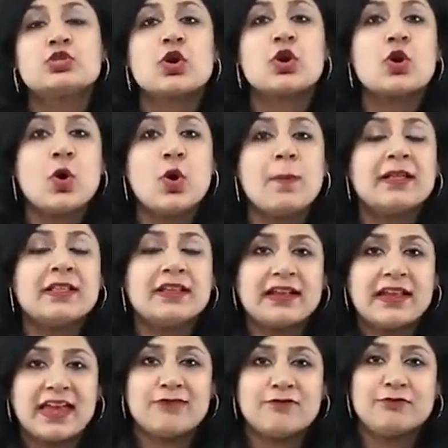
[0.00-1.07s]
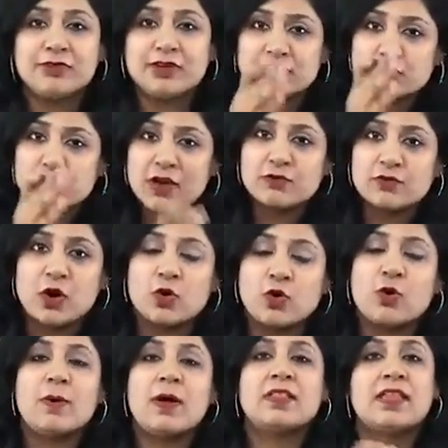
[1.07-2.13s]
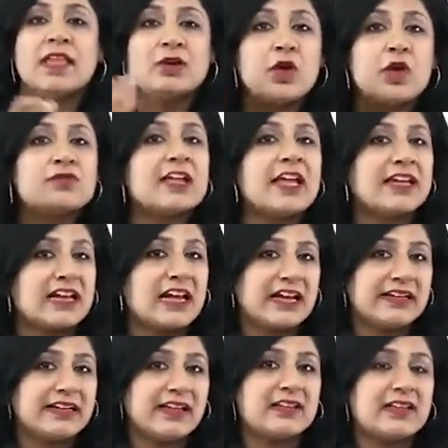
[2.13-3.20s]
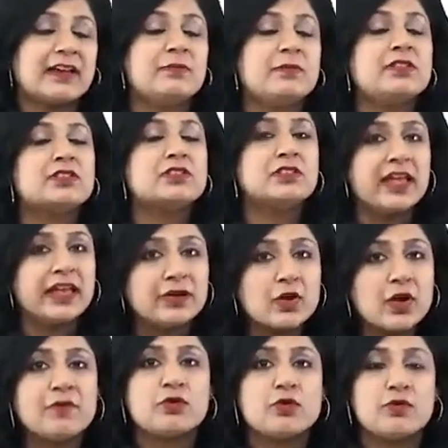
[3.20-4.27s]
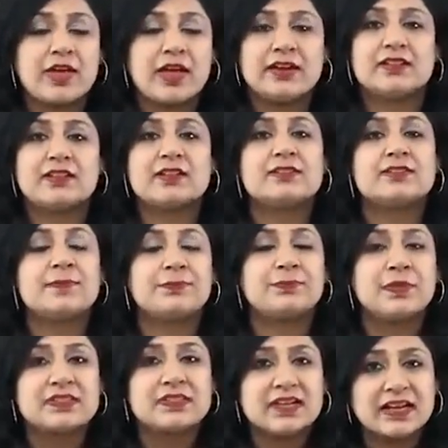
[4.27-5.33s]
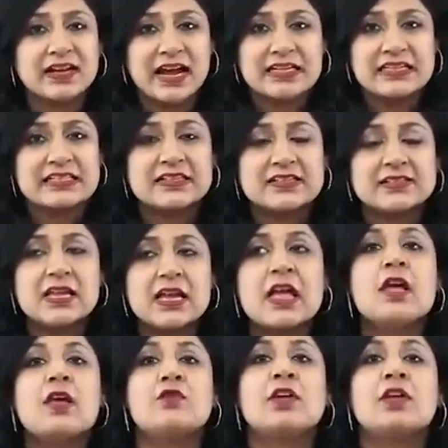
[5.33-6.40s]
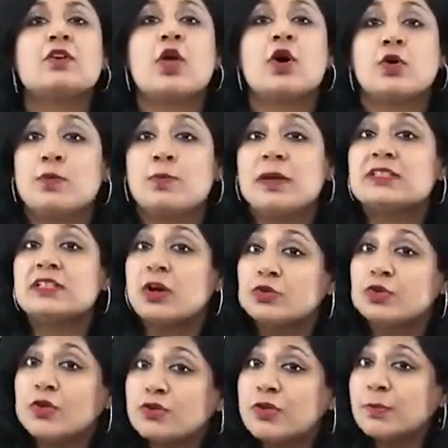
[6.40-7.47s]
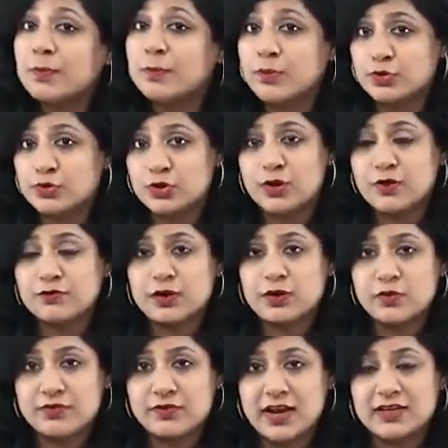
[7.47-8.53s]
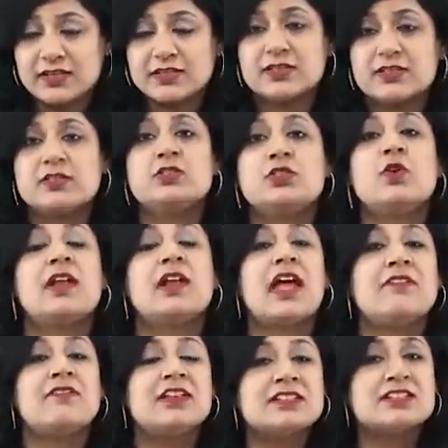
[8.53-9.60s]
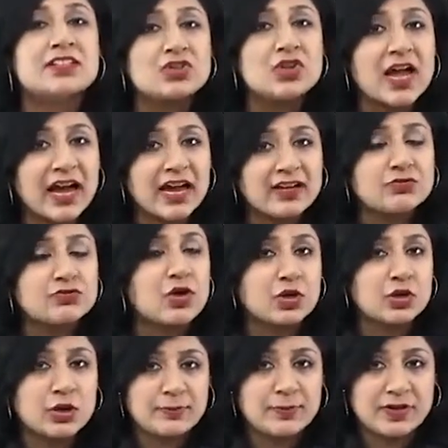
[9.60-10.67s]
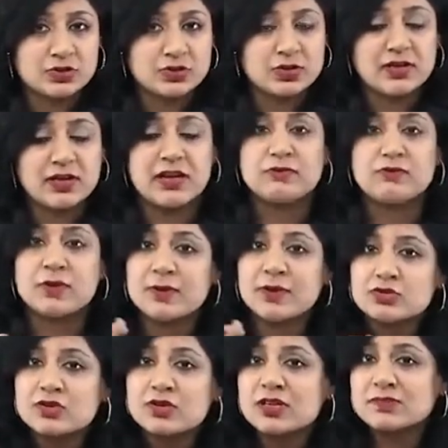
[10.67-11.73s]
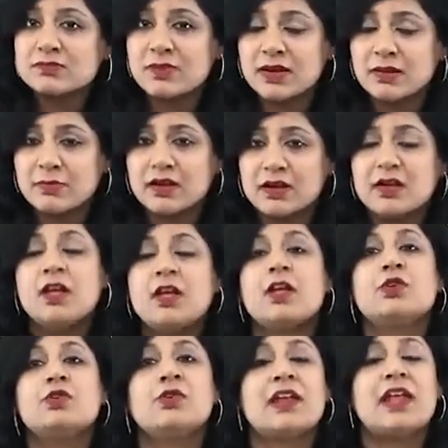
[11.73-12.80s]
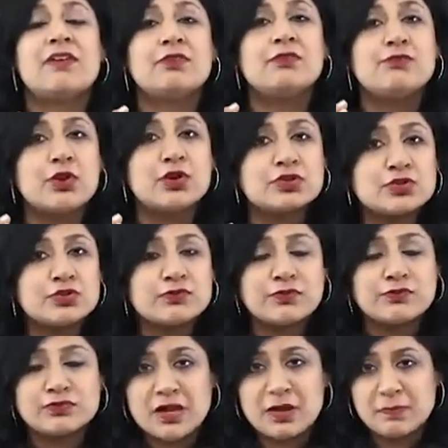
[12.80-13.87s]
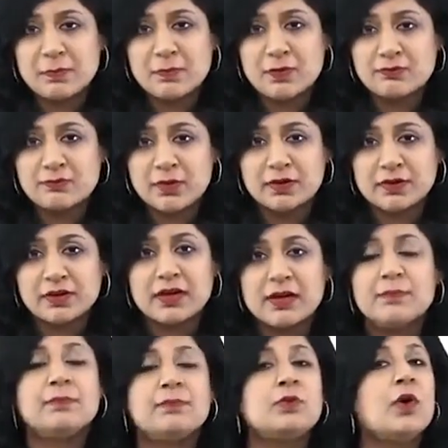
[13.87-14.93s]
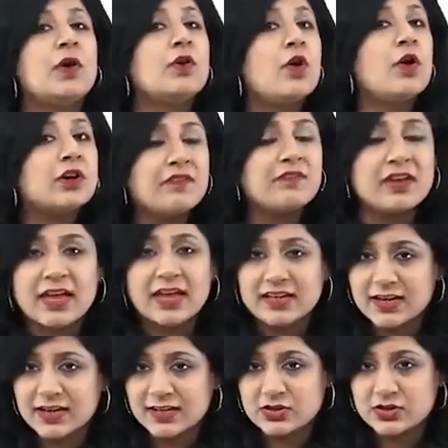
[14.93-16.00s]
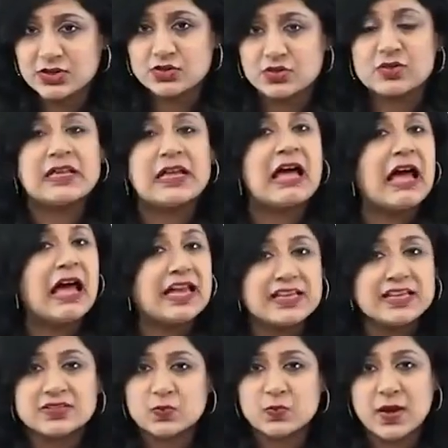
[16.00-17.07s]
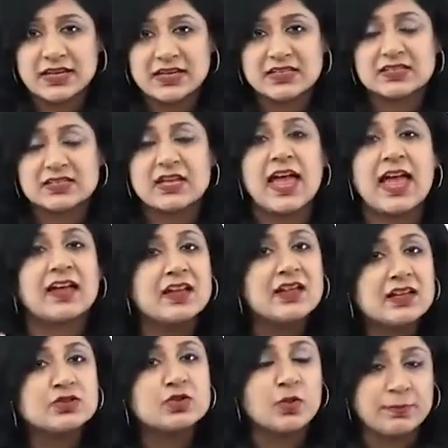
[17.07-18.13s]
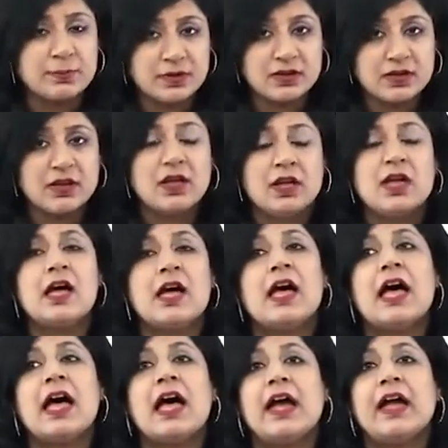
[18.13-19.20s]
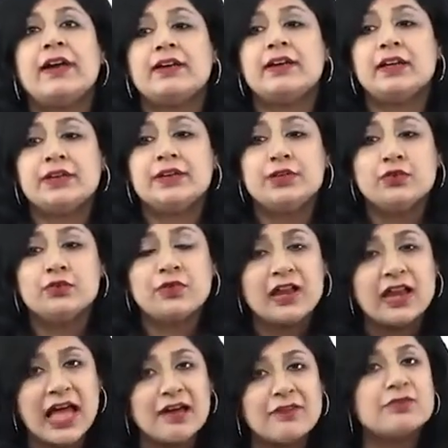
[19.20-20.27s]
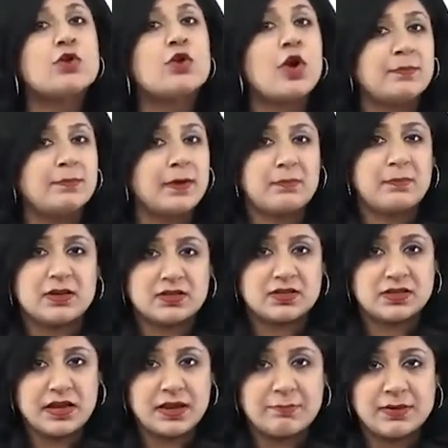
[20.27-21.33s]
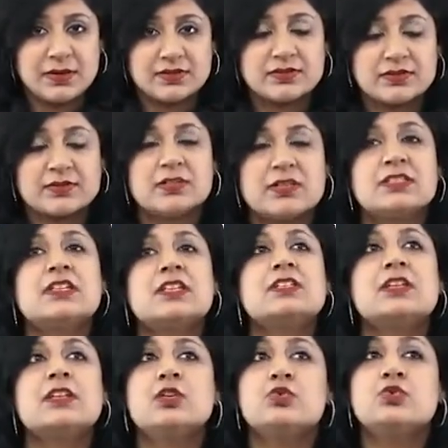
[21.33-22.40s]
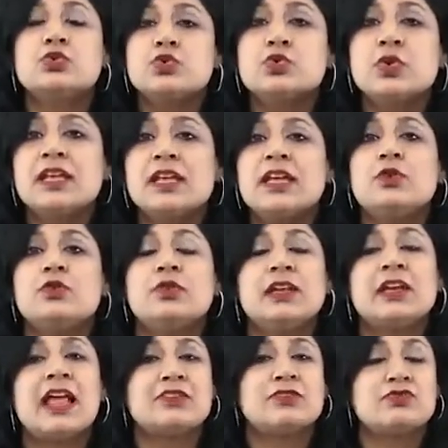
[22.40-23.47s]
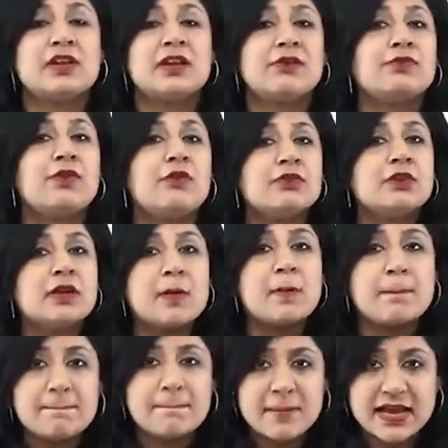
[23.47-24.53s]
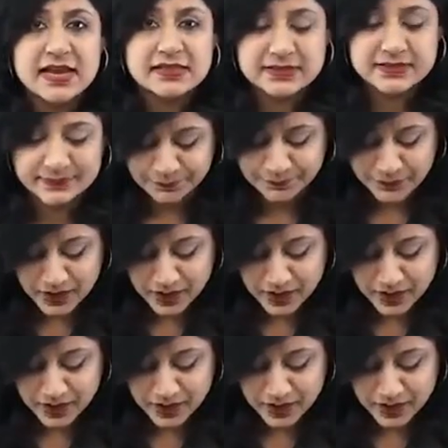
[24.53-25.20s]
So, go by the name. First you have glaucoma, then you have cyclitic, that means then you have uveitis. It's a crisis where glaucoma is out of the proportion of the uveitis. You are having such a high intraocular pressure, inflammation is minimal, you are having 40 to 50 mm of mercury, you are not having any congestion, eye is white, angle is open, and you will have the non-pigmented capes. This is usually unilateral and found in males.